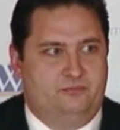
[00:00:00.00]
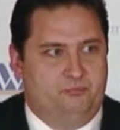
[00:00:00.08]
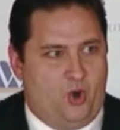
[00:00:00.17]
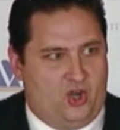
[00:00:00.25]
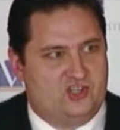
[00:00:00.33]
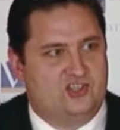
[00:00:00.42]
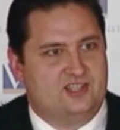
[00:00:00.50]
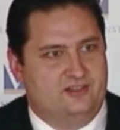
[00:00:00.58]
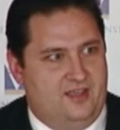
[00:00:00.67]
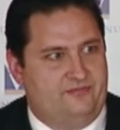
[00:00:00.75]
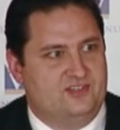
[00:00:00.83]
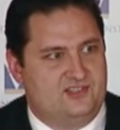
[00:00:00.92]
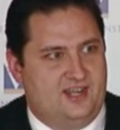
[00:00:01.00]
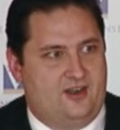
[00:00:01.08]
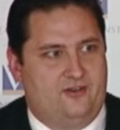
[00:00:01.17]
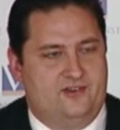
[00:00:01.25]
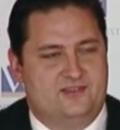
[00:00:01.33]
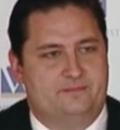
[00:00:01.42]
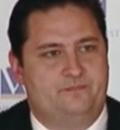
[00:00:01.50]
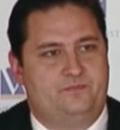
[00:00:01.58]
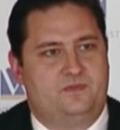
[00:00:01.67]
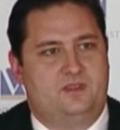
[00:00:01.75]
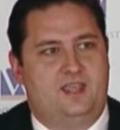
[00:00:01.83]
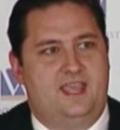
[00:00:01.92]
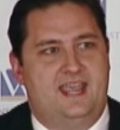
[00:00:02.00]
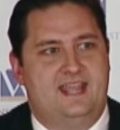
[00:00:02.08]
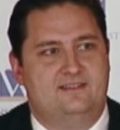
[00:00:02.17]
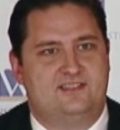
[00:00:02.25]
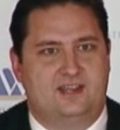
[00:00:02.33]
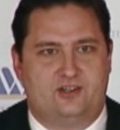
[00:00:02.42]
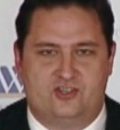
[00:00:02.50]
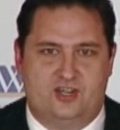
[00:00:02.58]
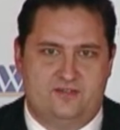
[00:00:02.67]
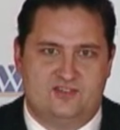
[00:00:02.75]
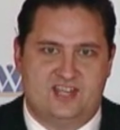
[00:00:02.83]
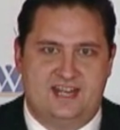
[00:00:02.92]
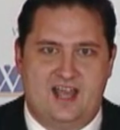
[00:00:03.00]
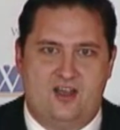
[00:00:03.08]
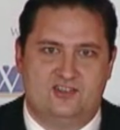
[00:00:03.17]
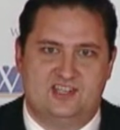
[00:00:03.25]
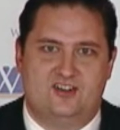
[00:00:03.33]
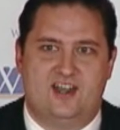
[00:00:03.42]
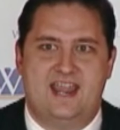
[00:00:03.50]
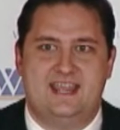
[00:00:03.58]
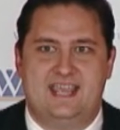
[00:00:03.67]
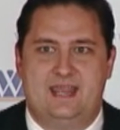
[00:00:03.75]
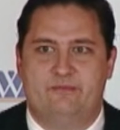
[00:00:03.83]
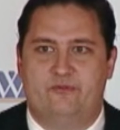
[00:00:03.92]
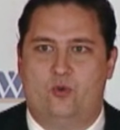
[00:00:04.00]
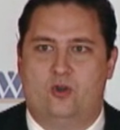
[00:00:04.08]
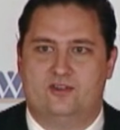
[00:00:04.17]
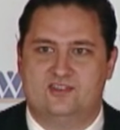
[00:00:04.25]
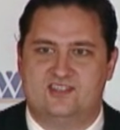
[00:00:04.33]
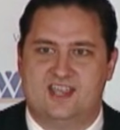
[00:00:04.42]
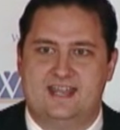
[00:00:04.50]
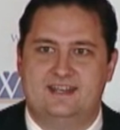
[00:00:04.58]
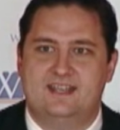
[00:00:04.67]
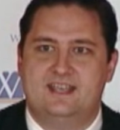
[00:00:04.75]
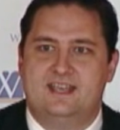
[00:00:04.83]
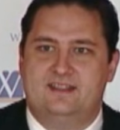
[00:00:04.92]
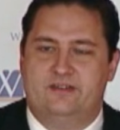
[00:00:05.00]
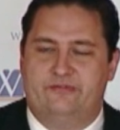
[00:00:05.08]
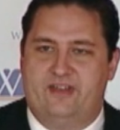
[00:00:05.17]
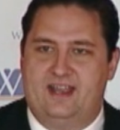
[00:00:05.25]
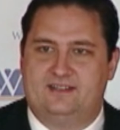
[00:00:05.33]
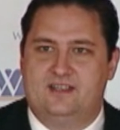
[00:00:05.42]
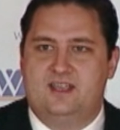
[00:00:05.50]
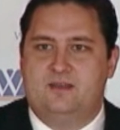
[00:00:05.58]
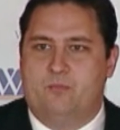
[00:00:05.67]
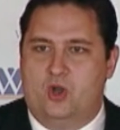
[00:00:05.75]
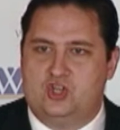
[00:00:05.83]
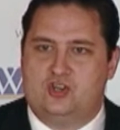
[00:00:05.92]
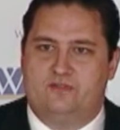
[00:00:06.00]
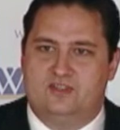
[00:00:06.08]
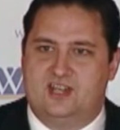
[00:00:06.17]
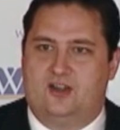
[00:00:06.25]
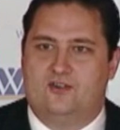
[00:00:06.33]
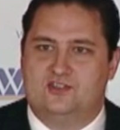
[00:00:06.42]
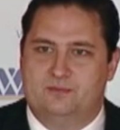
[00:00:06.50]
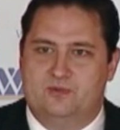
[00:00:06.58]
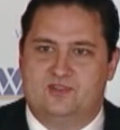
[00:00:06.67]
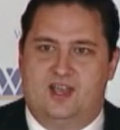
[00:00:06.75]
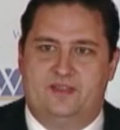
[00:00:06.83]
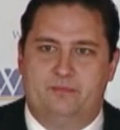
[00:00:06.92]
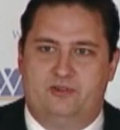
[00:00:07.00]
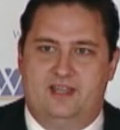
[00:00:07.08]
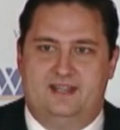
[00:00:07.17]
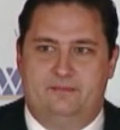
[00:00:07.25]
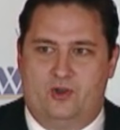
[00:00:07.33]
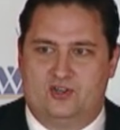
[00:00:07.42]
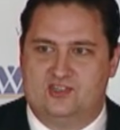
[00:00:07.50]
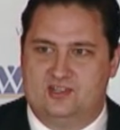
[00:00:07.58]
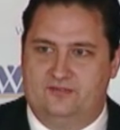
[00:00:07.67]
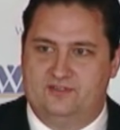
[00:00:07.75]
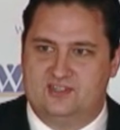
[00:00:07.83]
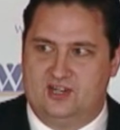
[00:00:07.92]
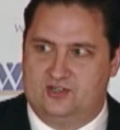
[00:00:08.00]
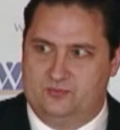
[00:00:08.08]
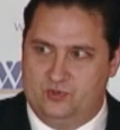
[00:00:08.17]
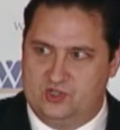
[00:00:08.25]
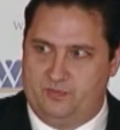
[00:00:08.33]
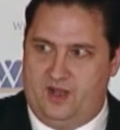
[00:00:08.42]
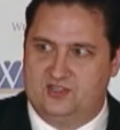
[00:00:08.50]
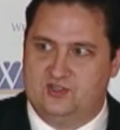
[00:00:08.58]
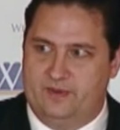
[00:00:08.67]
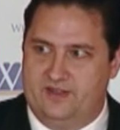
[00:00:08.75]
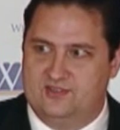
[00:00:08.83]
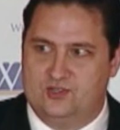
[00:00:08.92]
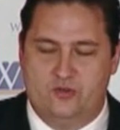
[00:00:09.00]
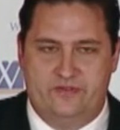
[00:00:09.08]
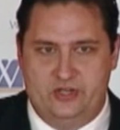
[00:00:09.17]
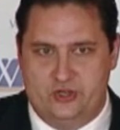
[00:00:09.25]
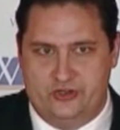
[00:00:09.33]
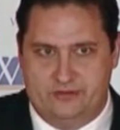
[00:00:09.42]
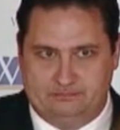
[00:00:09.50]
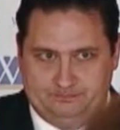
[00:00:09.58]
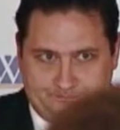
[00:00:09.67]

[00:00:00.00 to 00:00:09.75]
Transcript: Marxist and leftist terrorism. And Secretary of State Alexander Haig came forward and said that, in fact, much of the terrorism that was on the planet, Marxist leftist terrorism, was sponsored by the Soviet Union.